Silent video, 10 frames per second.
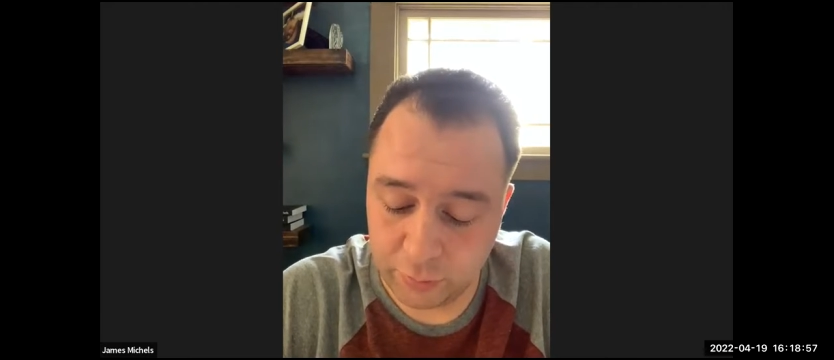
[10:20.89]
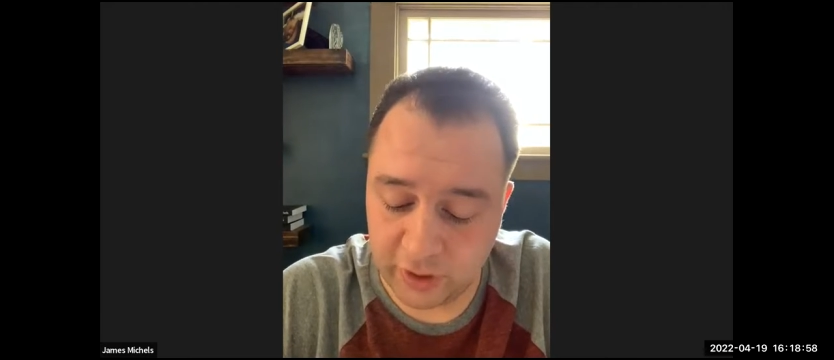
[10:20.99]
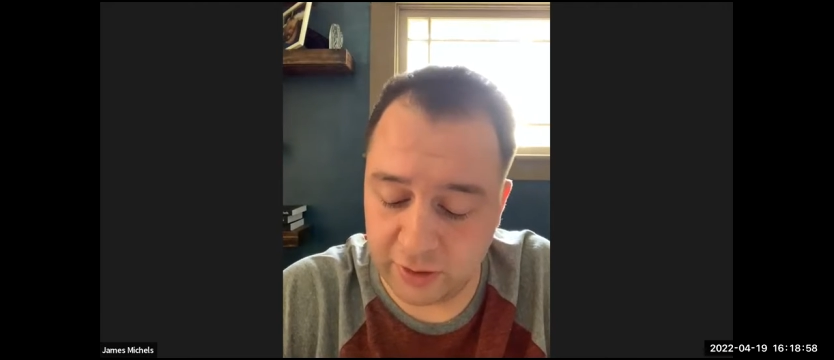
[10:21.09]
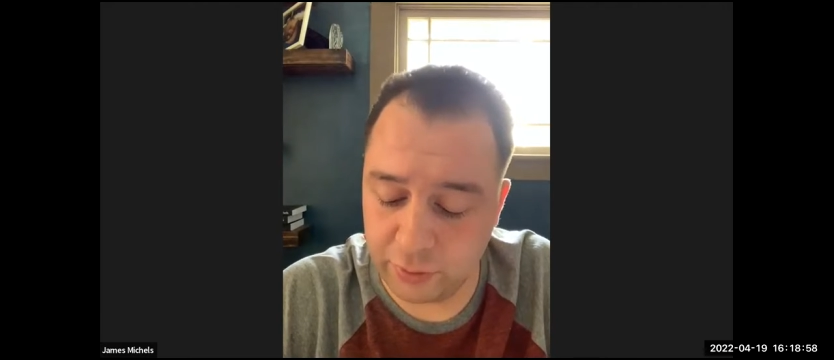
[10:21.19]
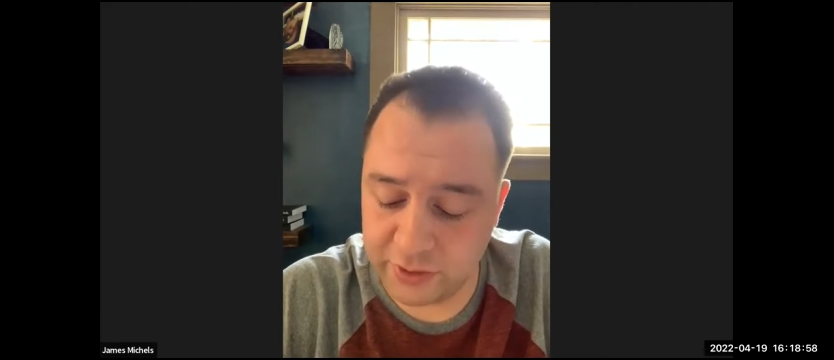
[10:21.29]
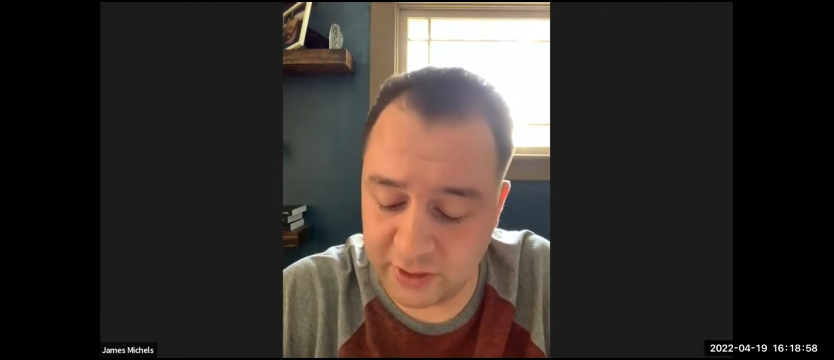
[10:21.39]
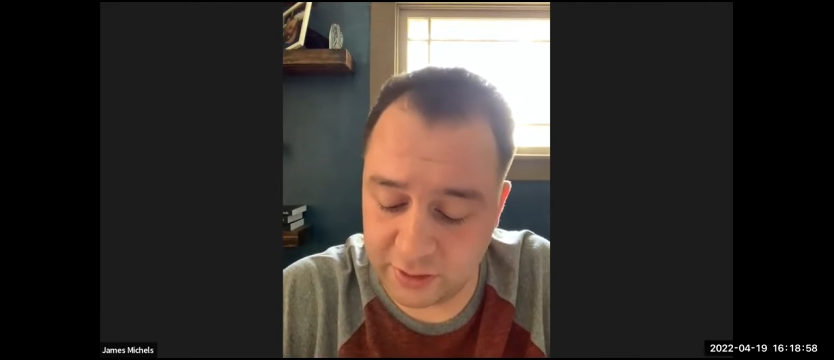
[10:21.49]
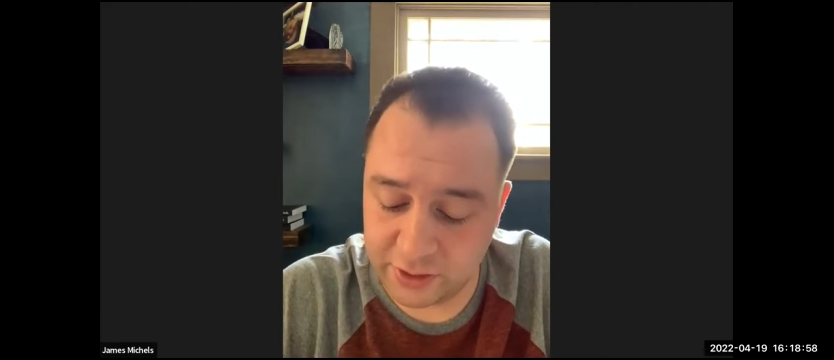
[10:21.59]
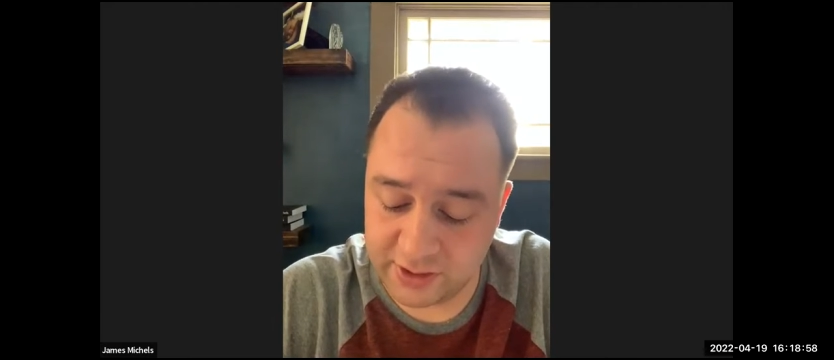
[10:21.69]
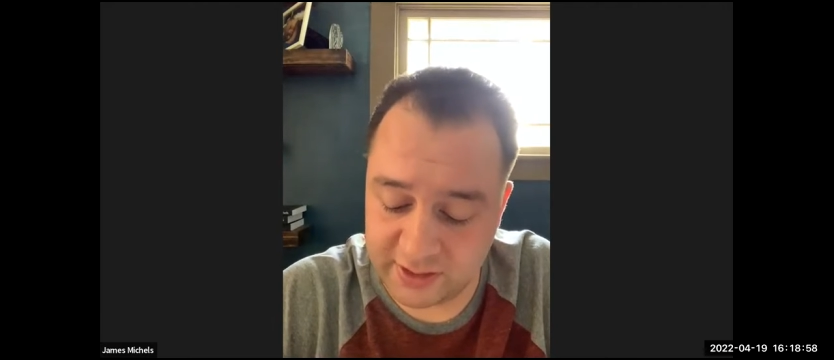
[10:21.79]
Prior due
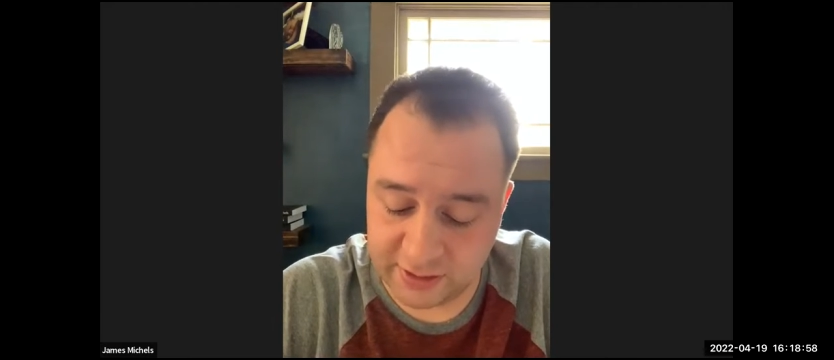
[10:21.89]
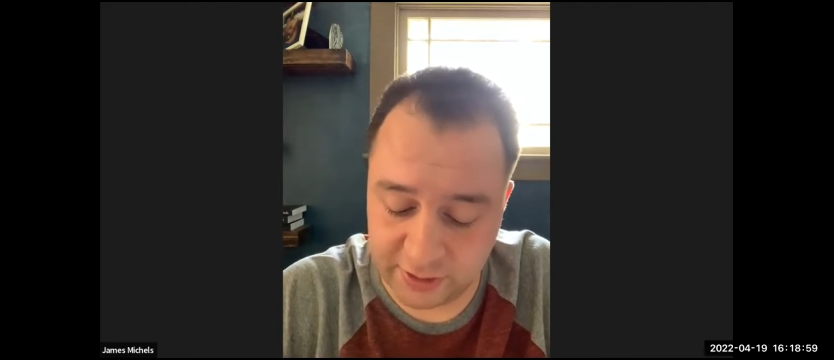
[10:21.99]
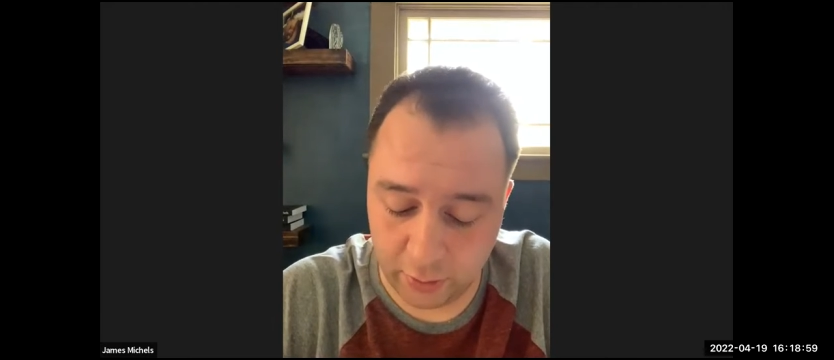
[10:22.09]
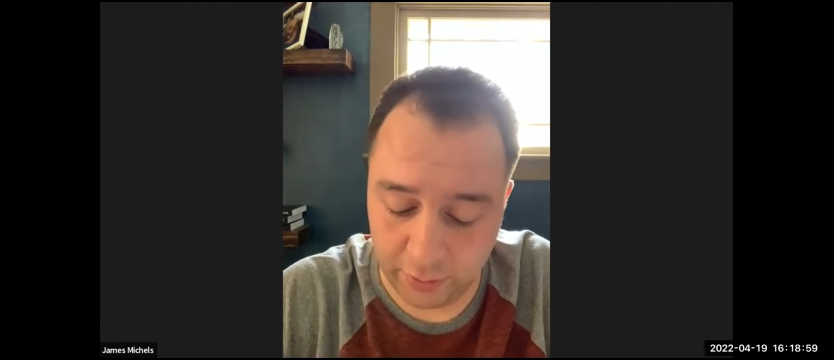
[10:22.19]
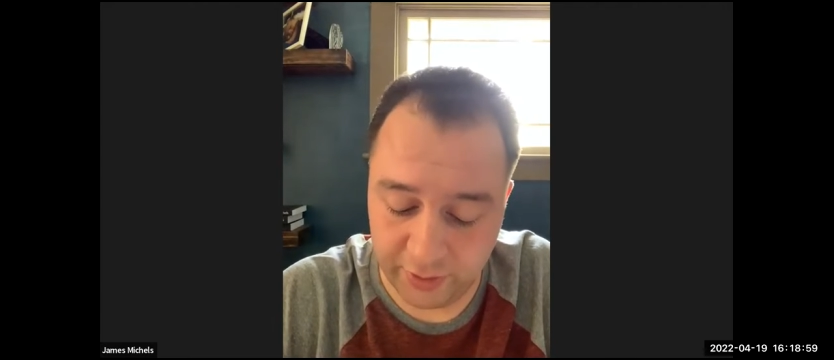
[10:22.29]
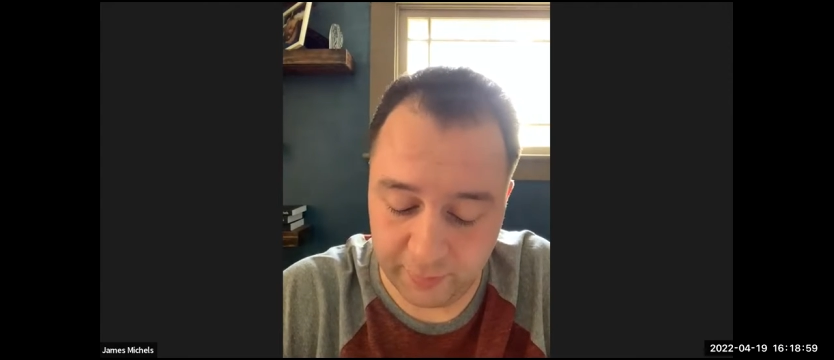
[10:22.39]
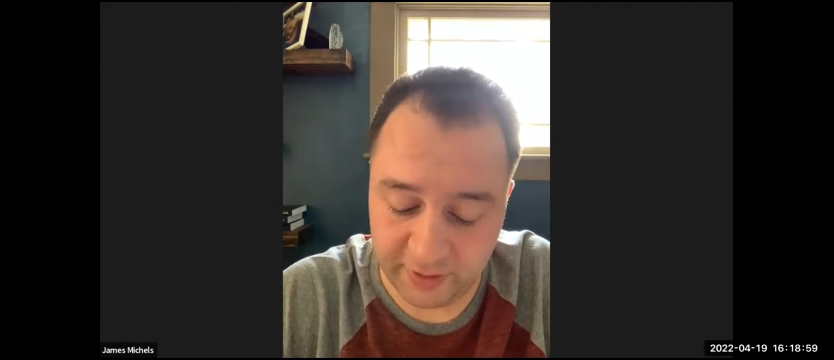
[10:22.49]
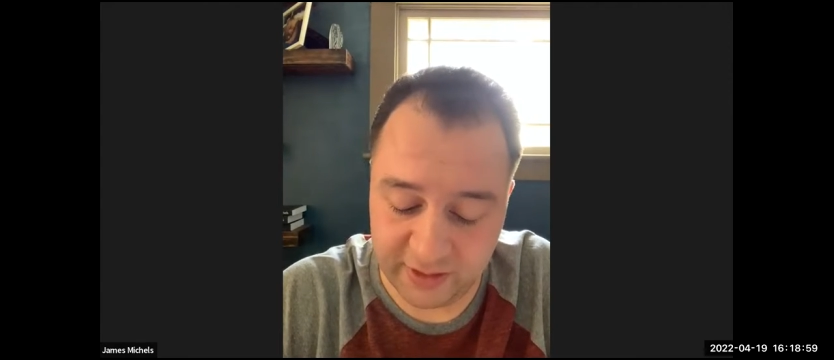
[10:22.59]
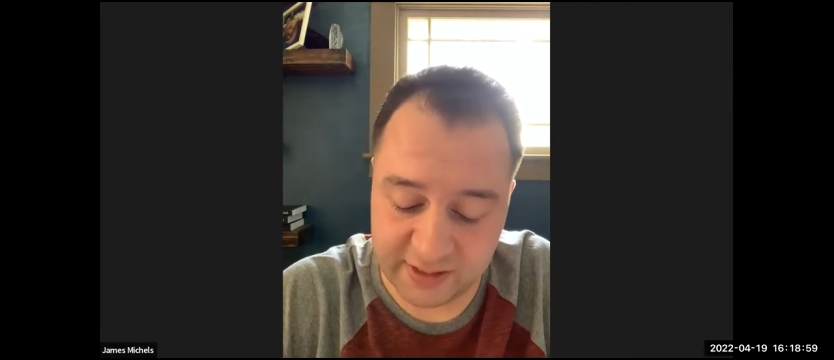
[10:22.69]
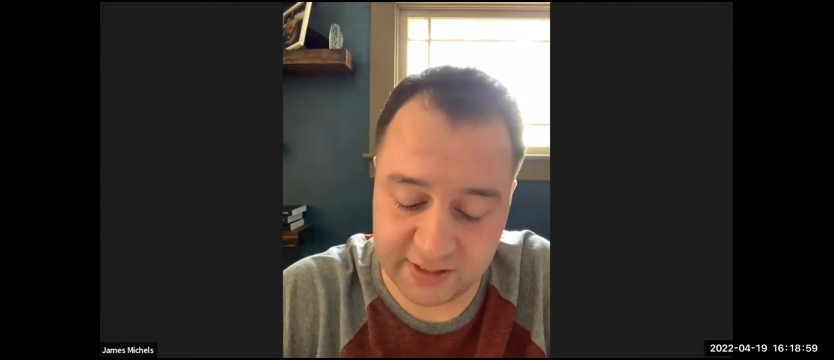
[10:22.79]
diligence had told them
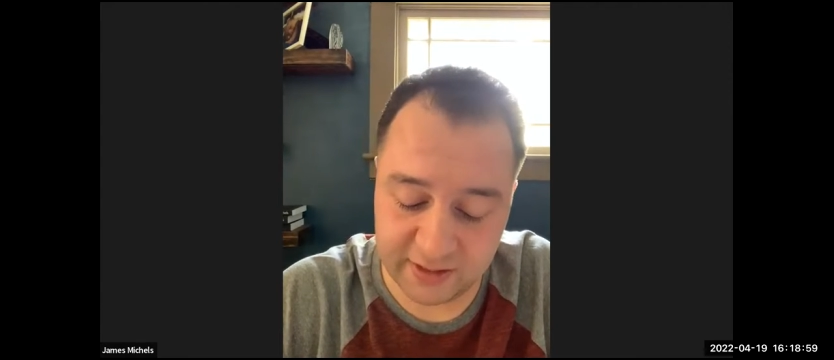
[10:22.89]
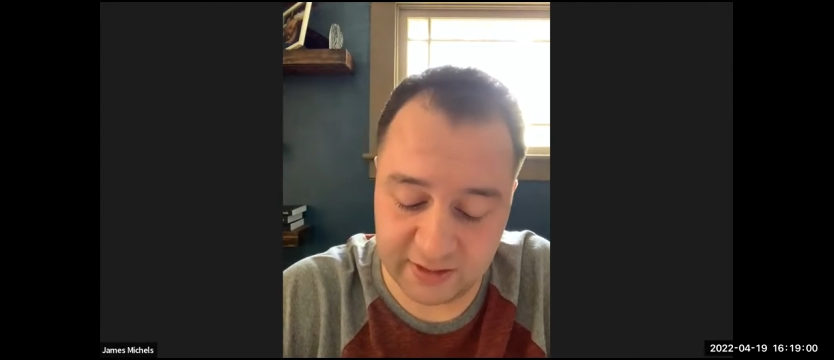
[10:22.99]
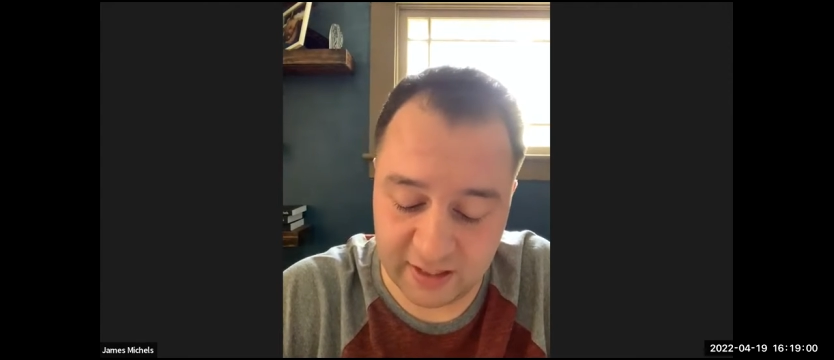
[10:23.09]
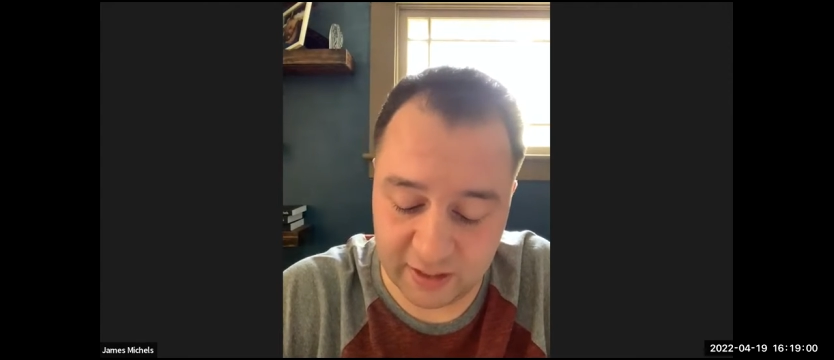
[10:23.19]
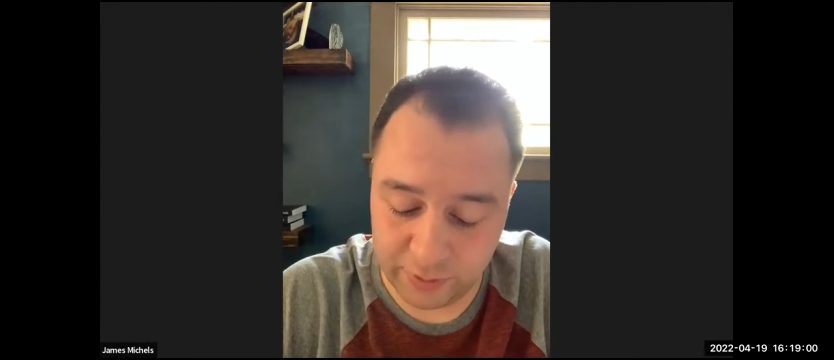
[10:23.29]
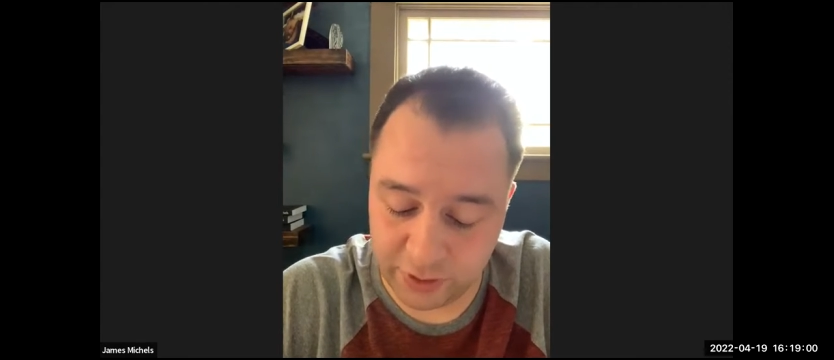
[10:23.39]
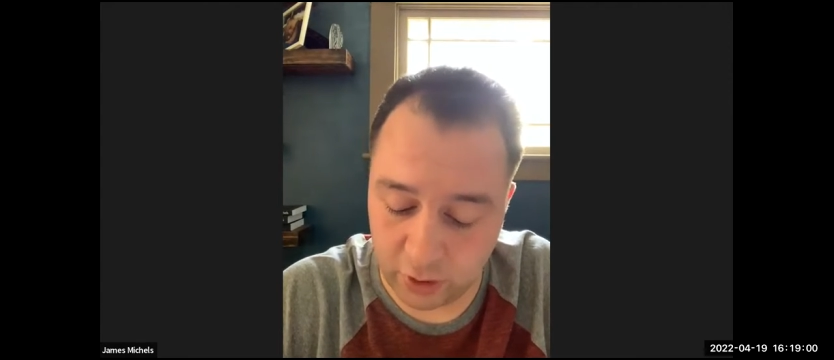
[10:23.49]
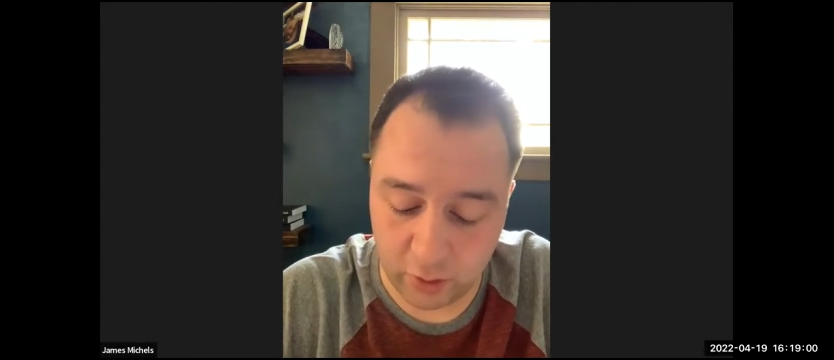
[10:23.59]
that this guy was